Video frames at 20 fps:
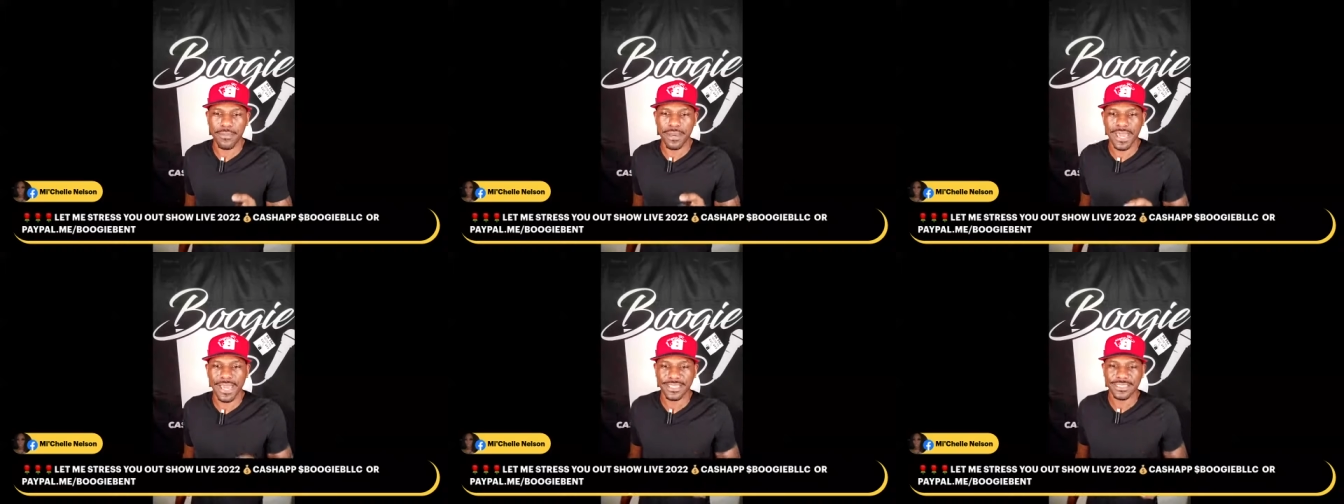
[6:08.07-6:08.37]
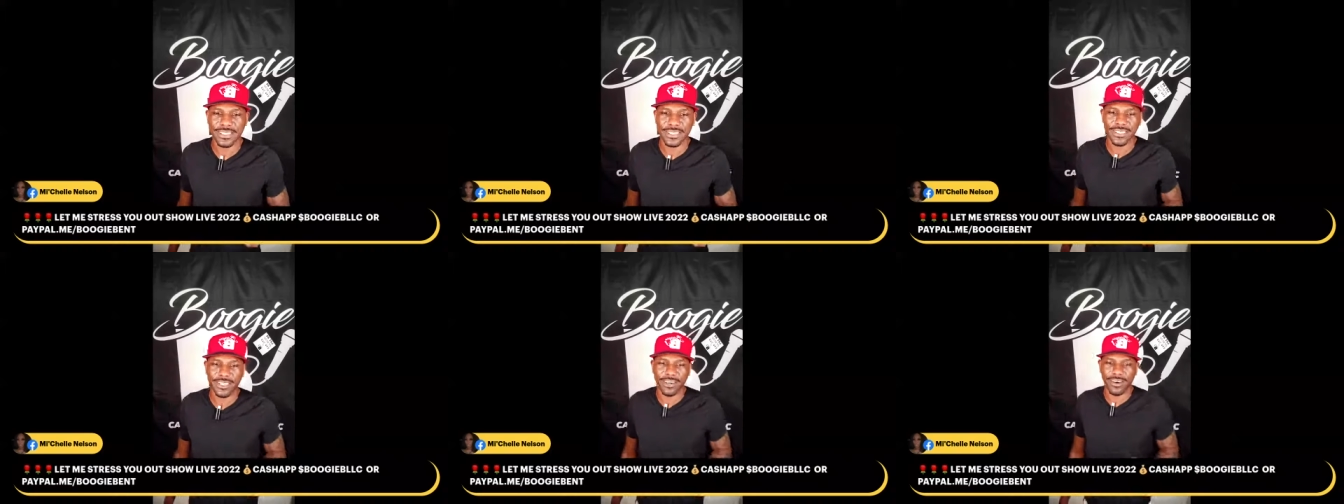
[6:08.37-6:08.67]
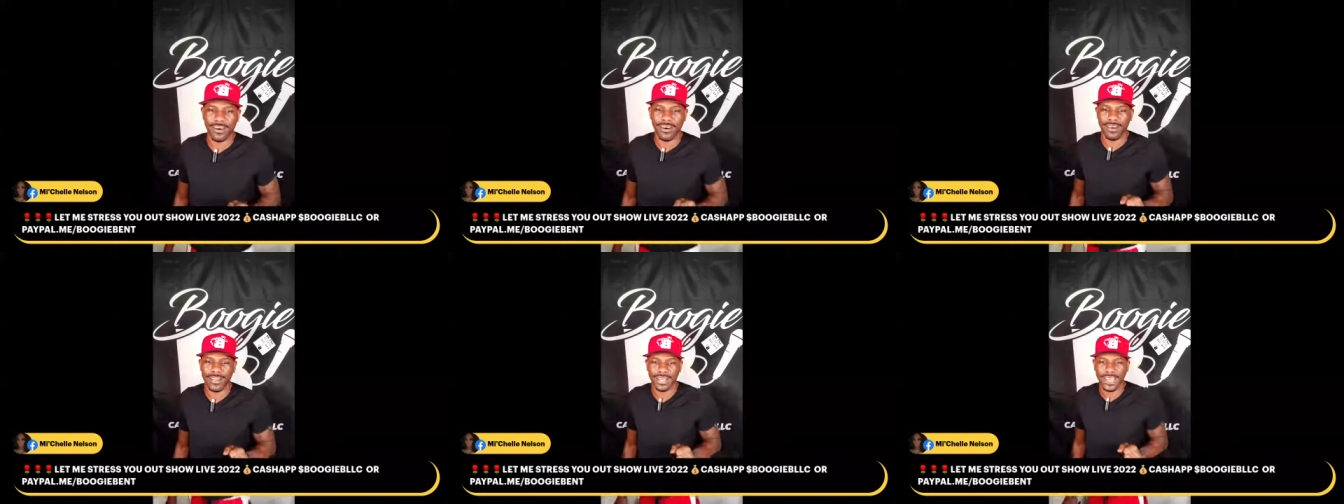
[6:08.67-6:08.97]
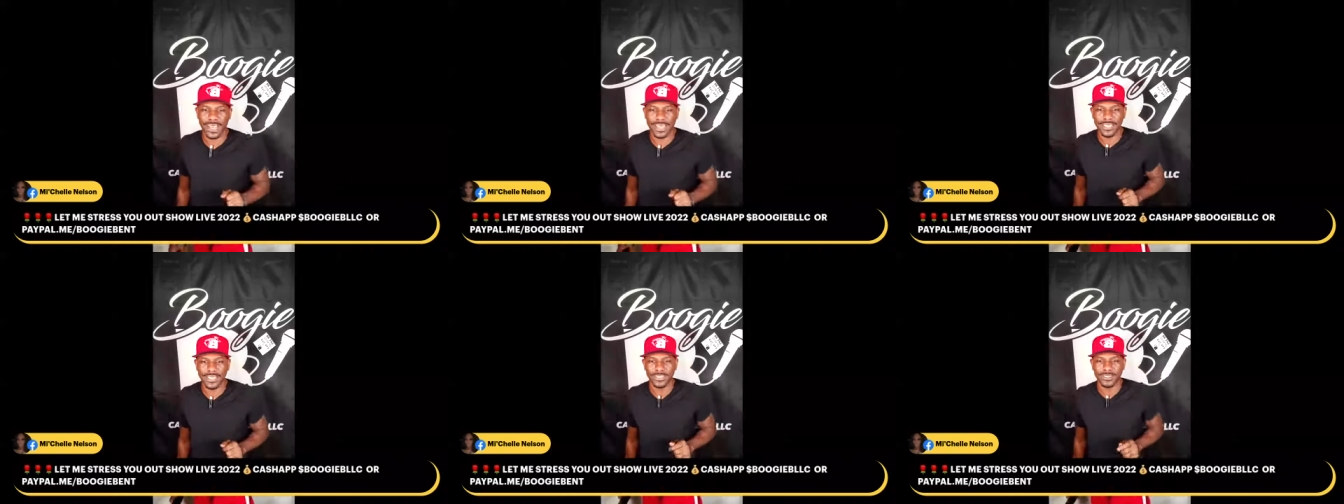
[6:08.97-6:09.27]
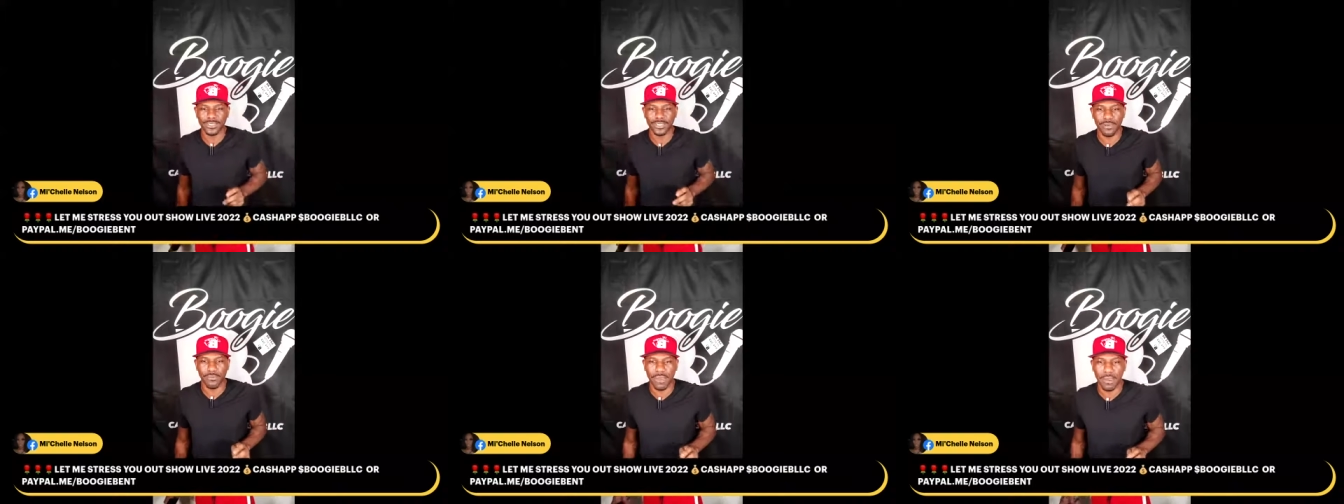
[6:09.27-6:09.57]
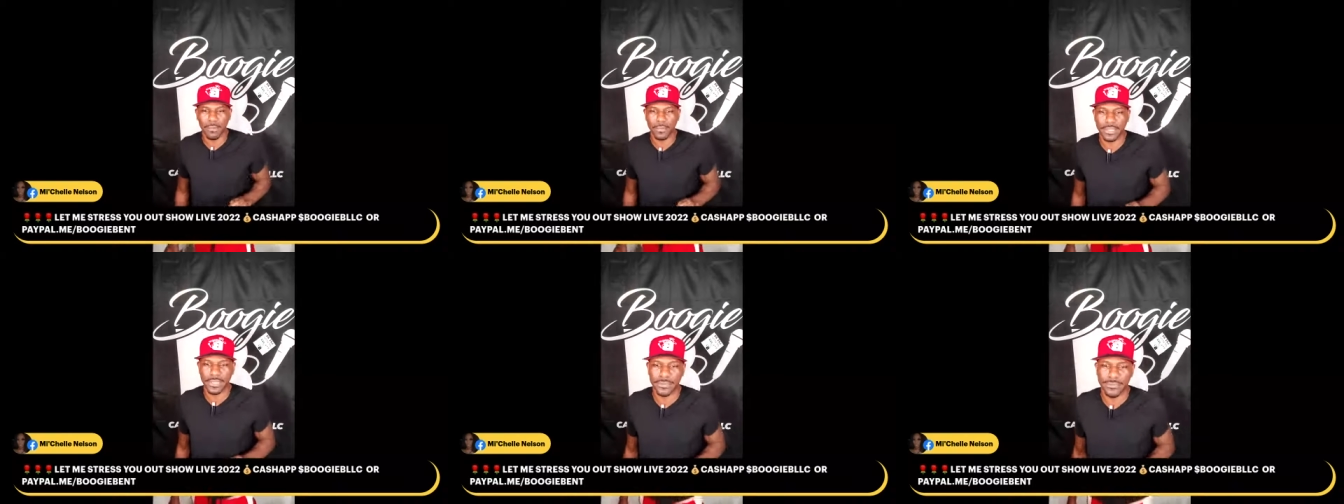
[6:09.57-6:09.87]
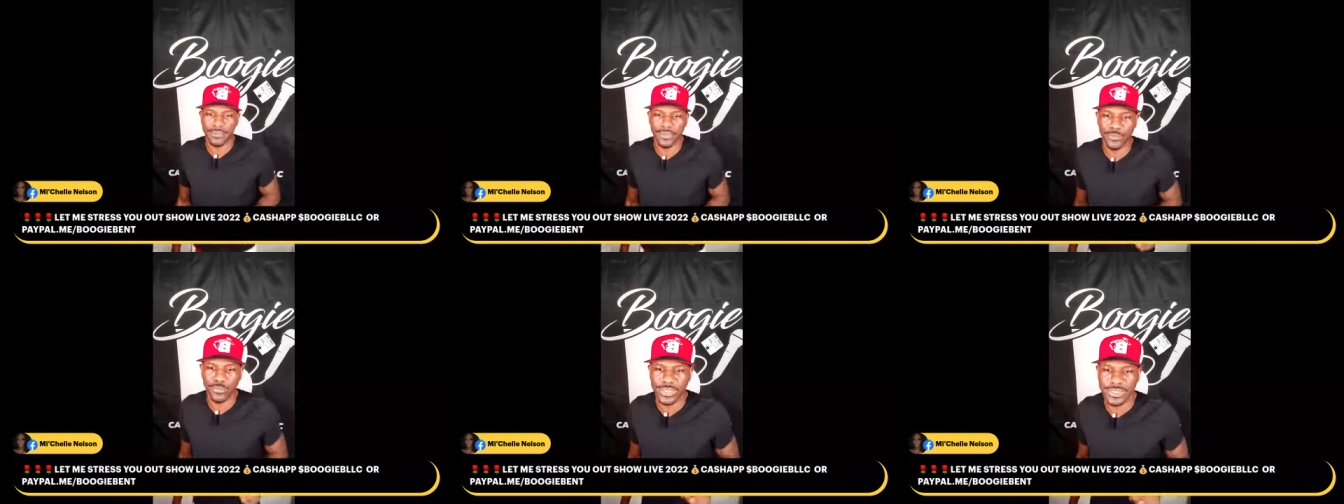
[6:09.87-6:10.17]
up, Ashley? Ricard. How you doing, my
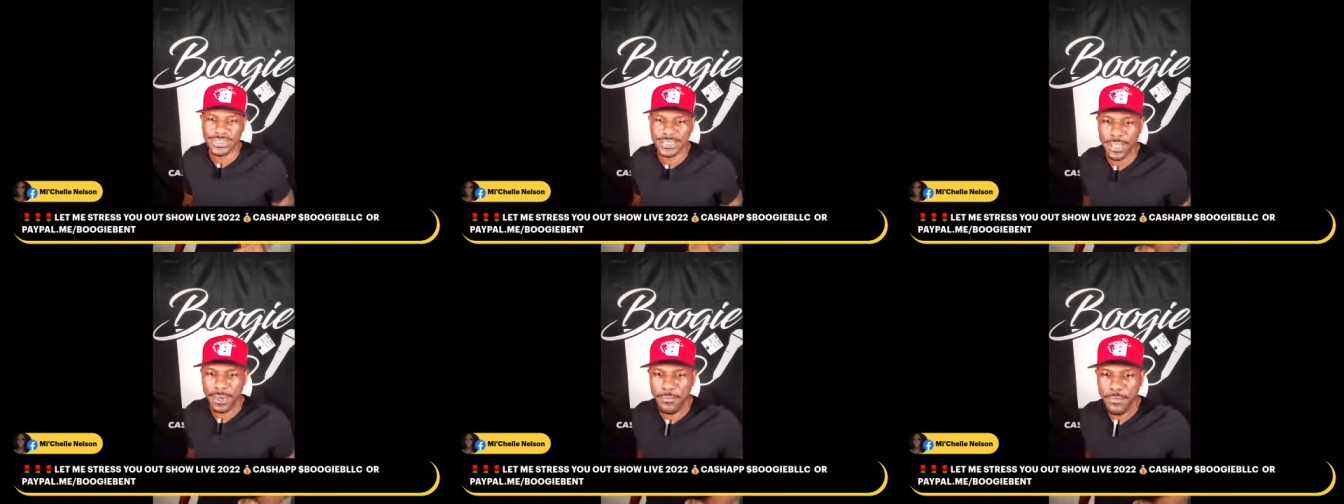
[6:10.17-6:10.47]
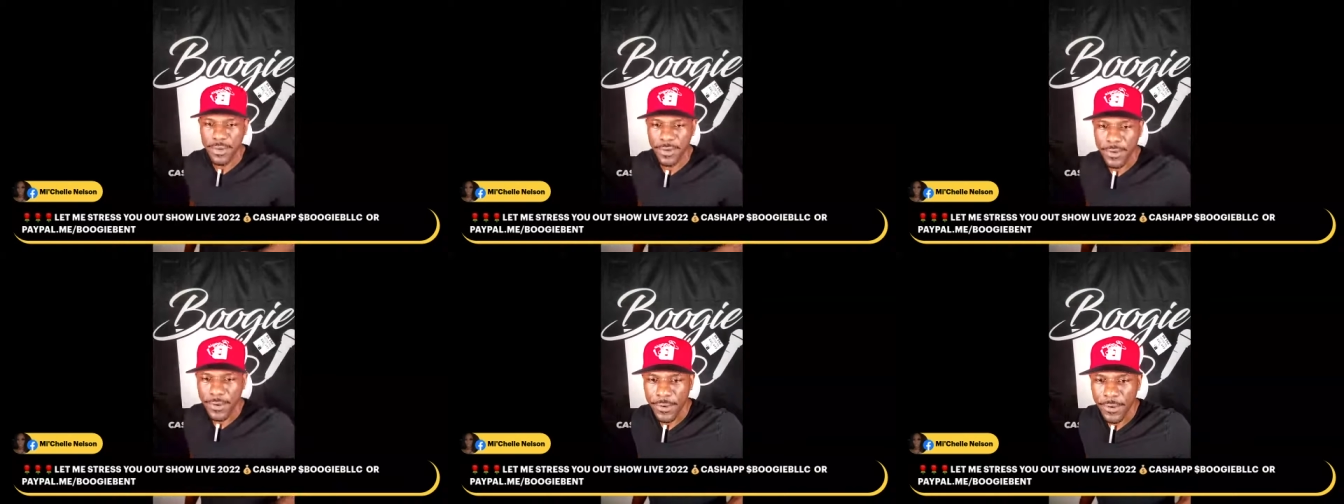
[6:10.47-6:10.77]
baby? What's up?